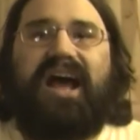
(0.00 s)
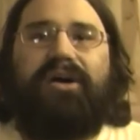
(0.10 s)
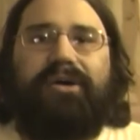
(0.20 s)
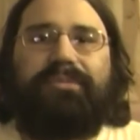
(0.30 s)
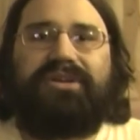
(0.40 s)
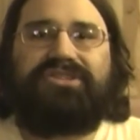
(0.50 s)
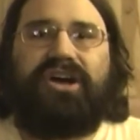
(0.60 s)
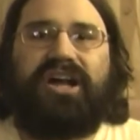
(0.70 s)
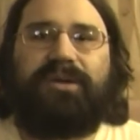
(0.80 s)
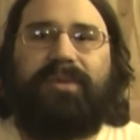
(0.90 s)
Now I'm going
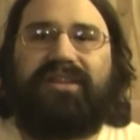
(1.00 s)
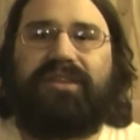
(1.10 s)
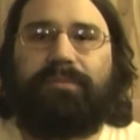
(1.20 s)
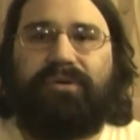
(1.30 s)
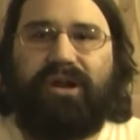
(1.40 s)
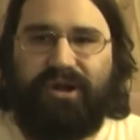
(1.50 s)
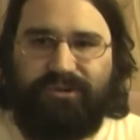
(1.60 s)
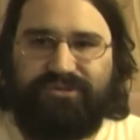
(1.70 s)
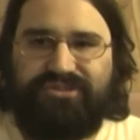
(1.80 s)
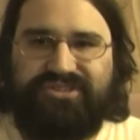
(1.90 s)
to talk about the
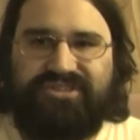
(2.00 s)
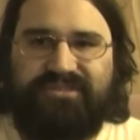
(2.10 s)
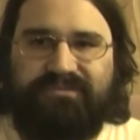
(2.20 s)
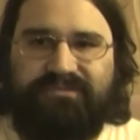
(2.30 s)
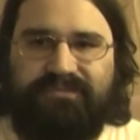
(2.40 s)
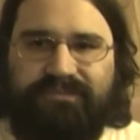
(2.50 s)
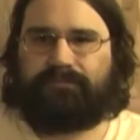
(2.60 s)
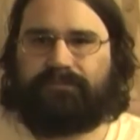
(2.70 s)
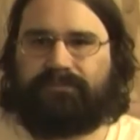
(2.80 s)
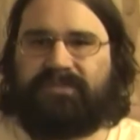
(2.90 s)
pros.
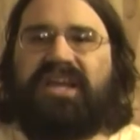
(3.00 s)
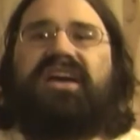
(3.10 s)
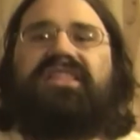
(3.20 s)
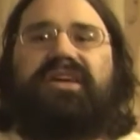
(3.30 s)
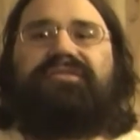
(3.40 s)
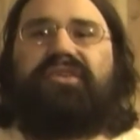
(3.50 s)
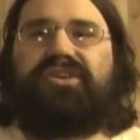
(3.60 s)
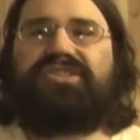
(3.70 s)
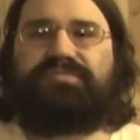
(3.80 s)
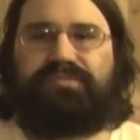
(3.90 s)
The
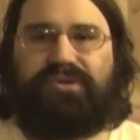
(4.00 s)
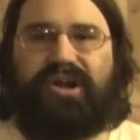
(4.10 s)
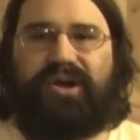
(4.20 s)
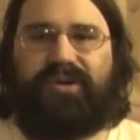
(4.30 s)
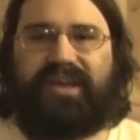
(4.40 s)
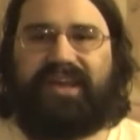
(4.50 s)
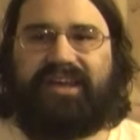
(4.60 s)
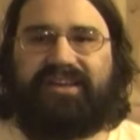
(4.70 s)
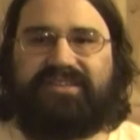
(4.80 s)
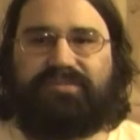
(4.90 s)
first pro
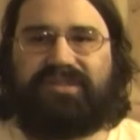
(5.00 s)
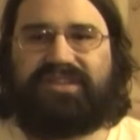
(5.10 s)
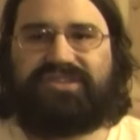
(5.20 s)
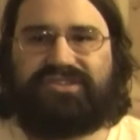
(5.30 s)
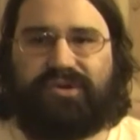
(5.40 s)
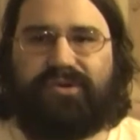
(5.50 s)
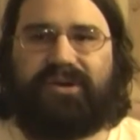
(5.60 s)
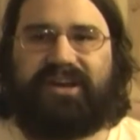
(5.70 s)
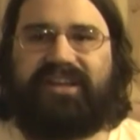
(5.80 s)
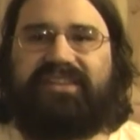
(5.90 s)
is with the
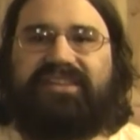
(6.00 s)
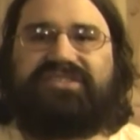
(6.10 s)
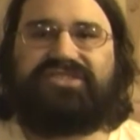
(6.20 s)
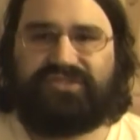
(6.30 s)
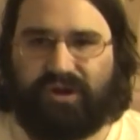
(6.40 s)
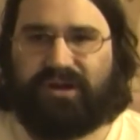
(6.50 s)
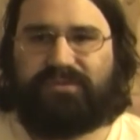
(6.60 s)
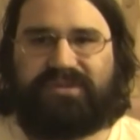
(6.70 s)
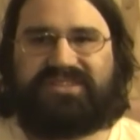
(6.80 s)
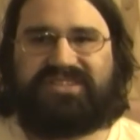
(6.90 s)
story. The
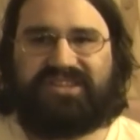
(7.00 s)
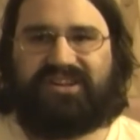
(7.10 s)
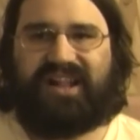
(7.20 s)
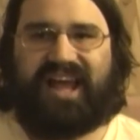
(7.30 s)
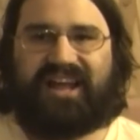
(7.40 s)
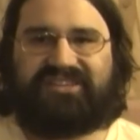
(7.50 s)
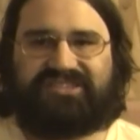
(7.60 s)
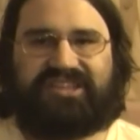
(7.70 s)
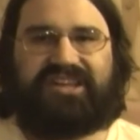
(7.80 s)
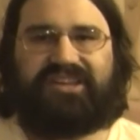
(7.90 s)
story was still
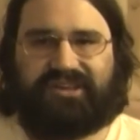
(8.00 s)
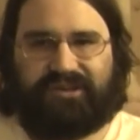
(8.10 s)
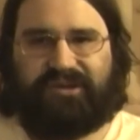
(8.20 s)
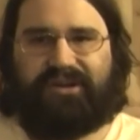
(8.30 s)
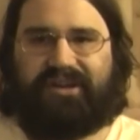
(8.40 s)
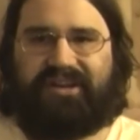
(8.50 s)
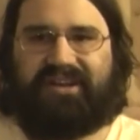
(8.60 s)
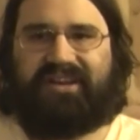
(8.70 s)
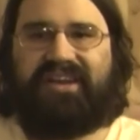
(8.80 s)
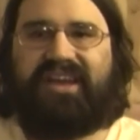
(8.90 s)
actually
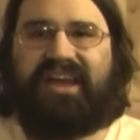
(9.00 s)
good.